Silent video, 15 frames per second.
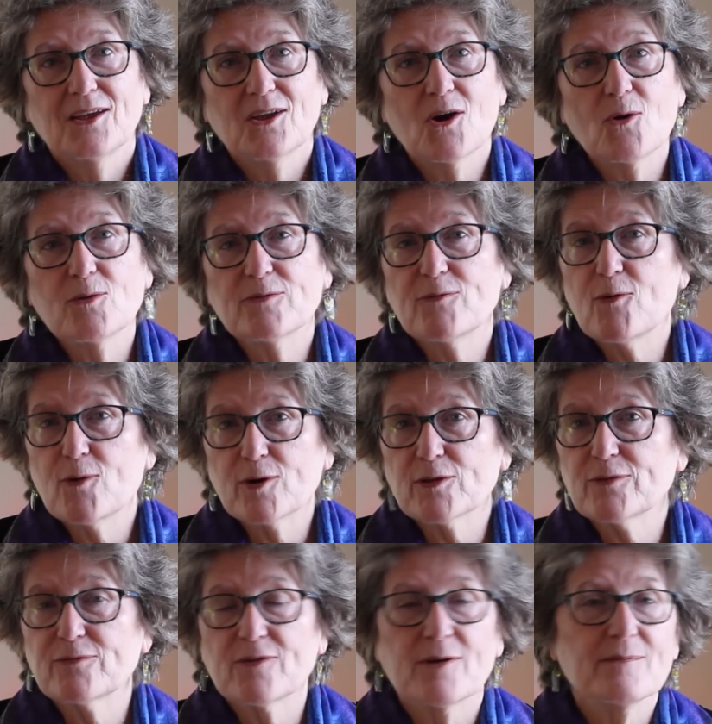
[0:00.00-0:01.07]
Go
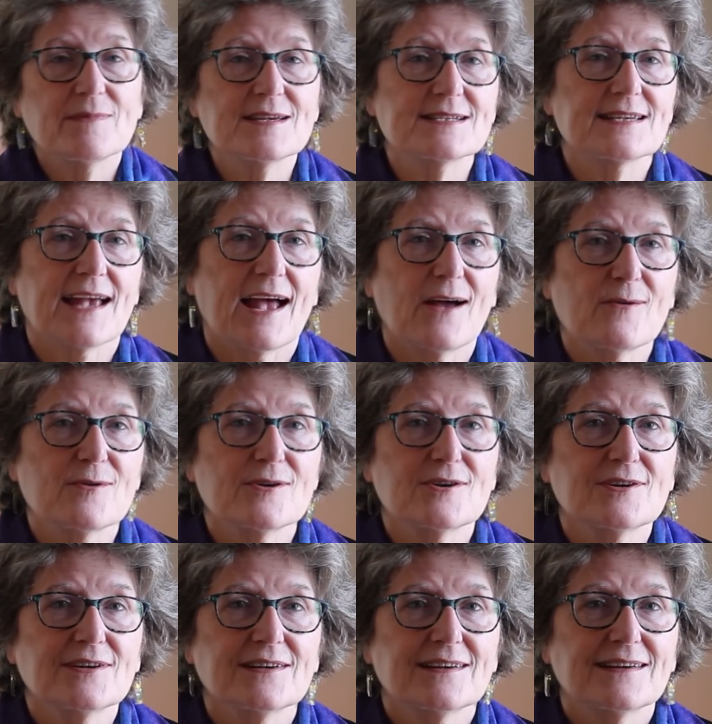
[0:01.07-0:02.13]
forth from this
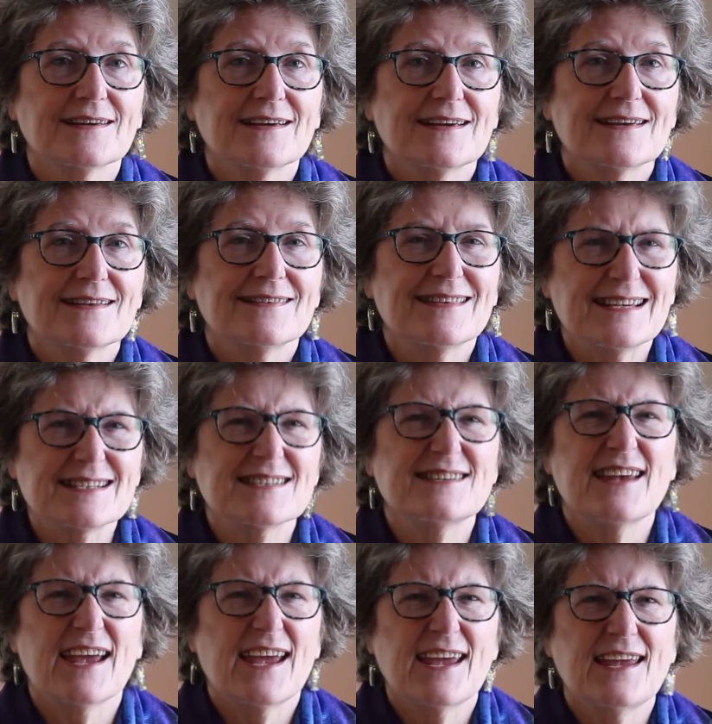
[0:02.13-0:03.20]
hour, this
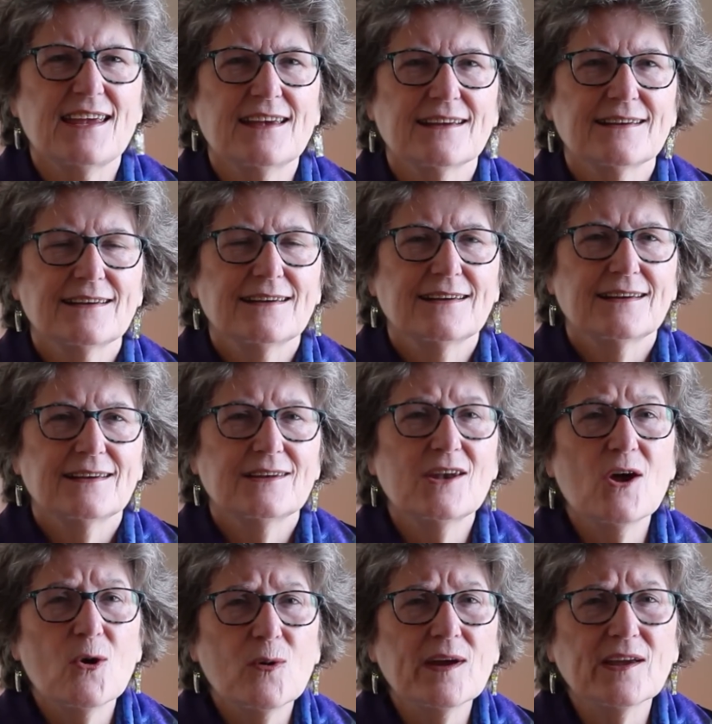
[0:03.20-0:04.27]
day,
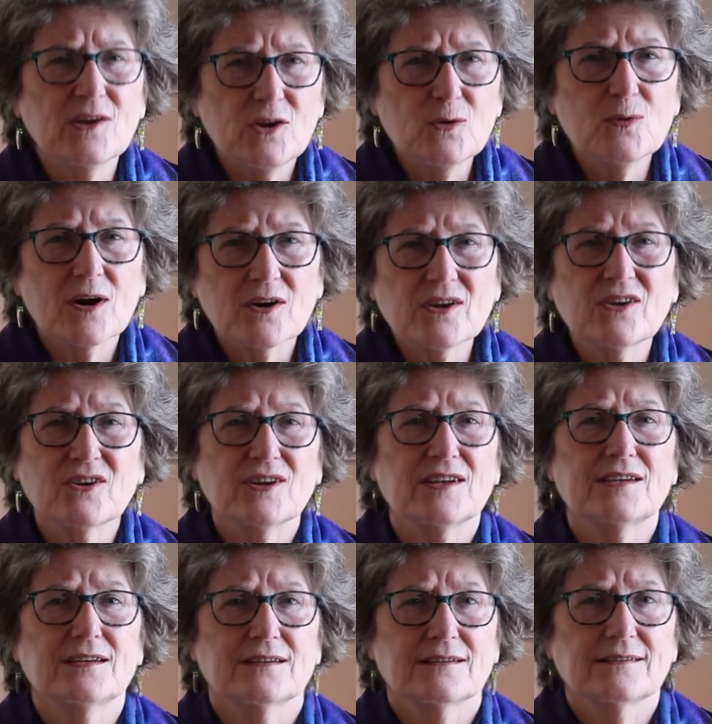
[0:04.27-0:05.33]
knowing you are
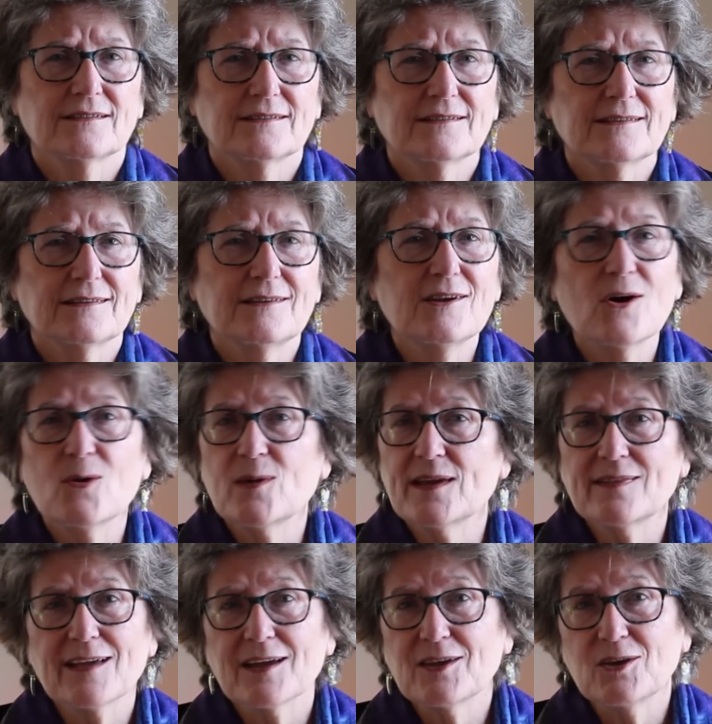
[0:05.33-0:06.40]
good, knowing
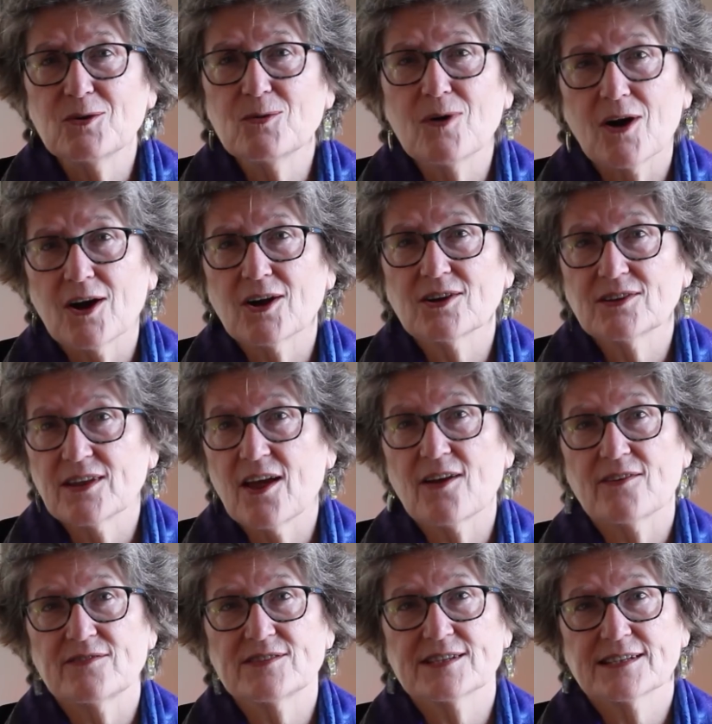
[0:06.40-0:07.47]
that you are
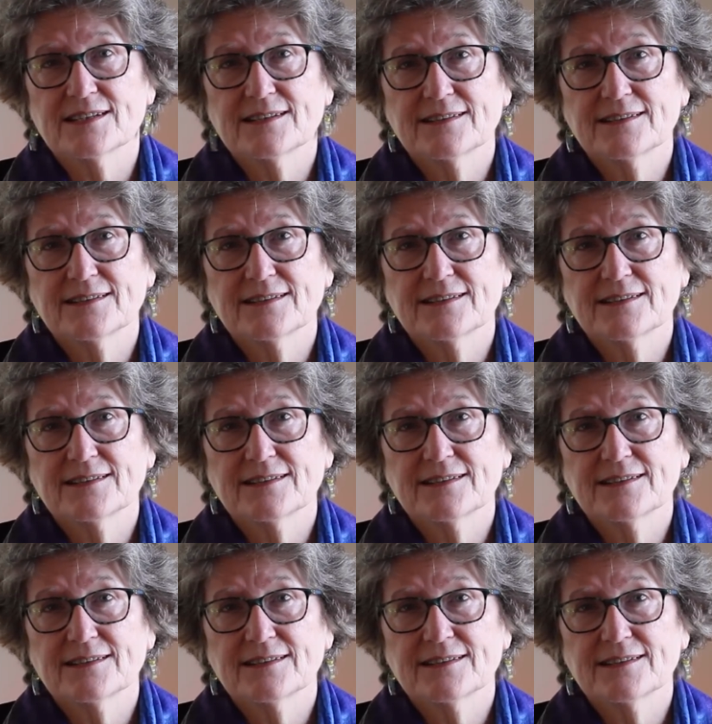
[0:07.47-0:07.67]
loved.